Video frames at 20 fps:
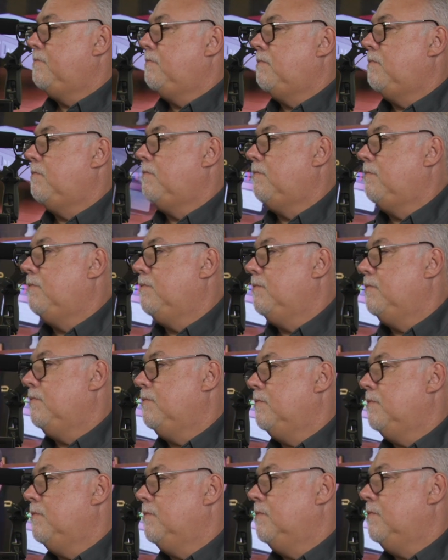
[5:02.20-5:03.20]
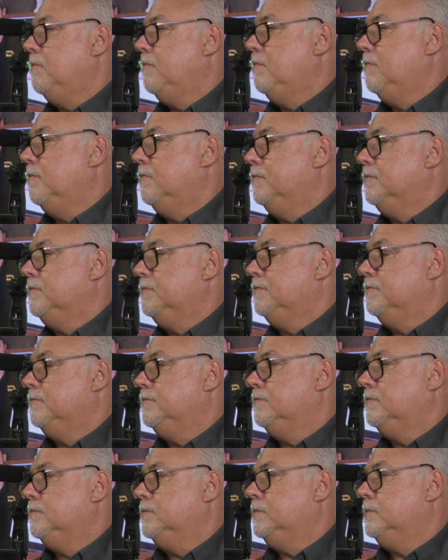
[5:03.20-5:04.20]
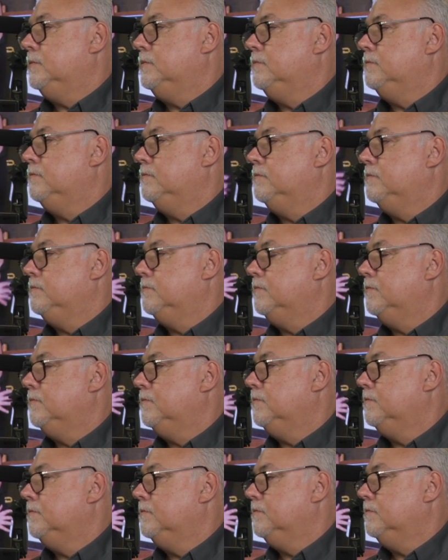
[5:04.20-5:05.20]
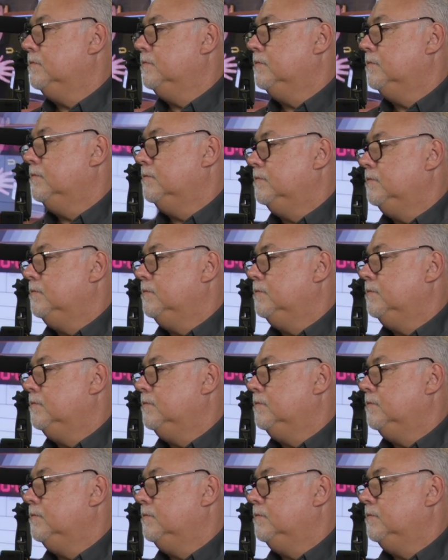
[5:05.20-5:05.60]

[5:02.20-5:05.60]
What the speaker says: This person isn't speaking.